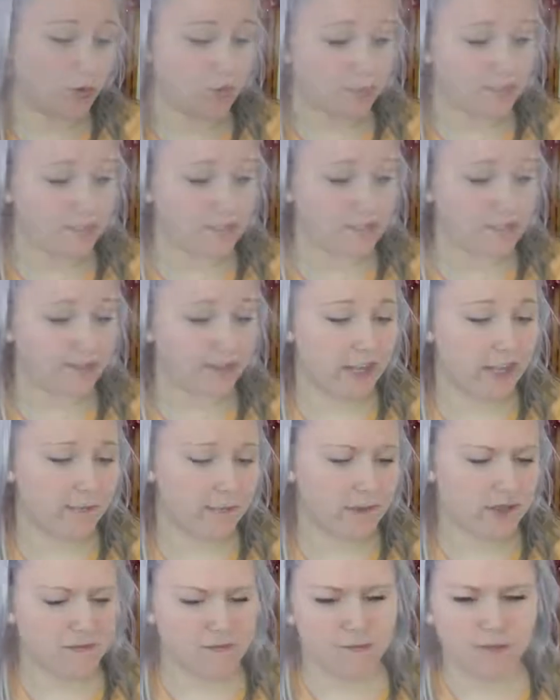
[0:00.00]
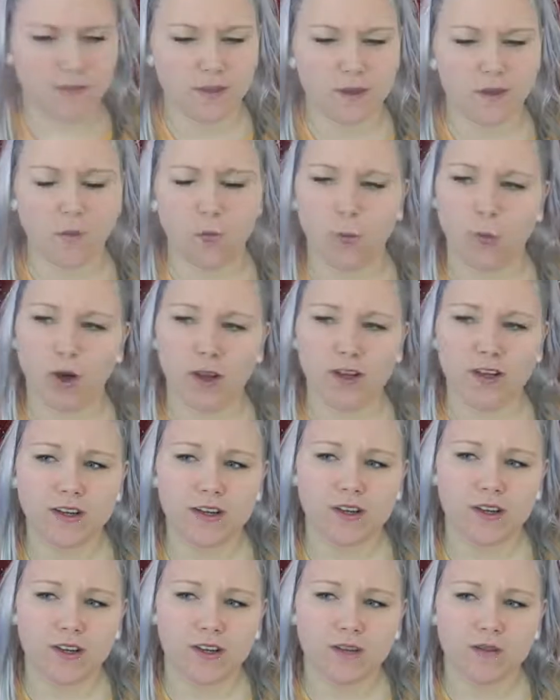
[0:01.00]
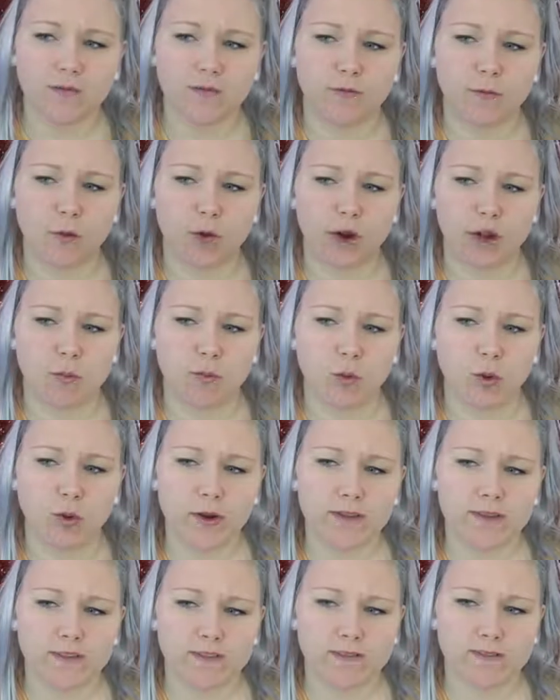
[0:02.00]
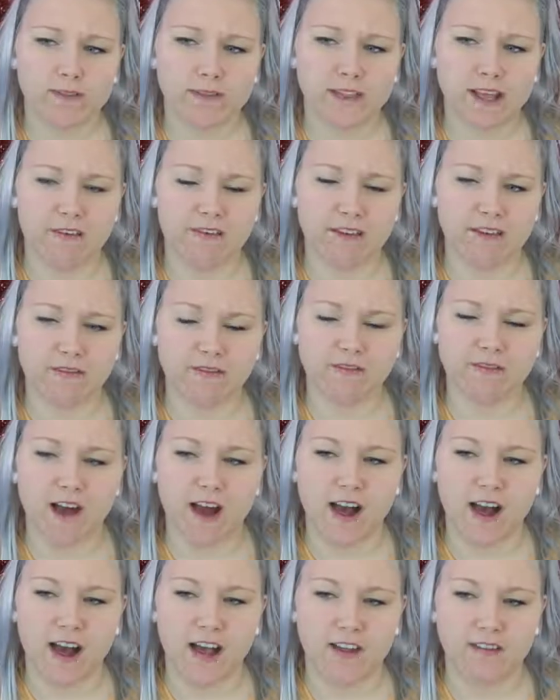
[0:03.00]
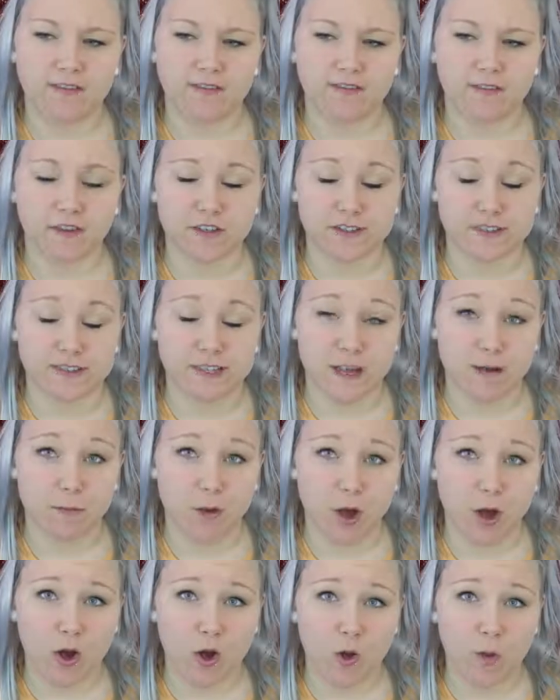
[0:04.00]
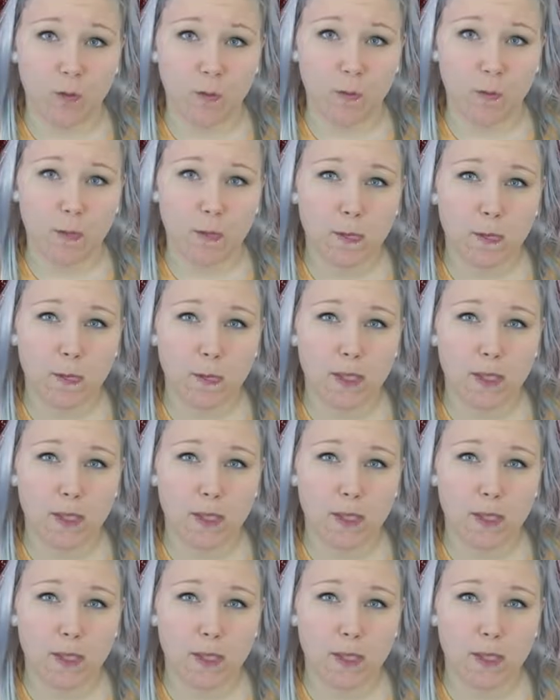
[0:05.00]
Well, it's vaping. One, for a 0.75 for a sub-ohm,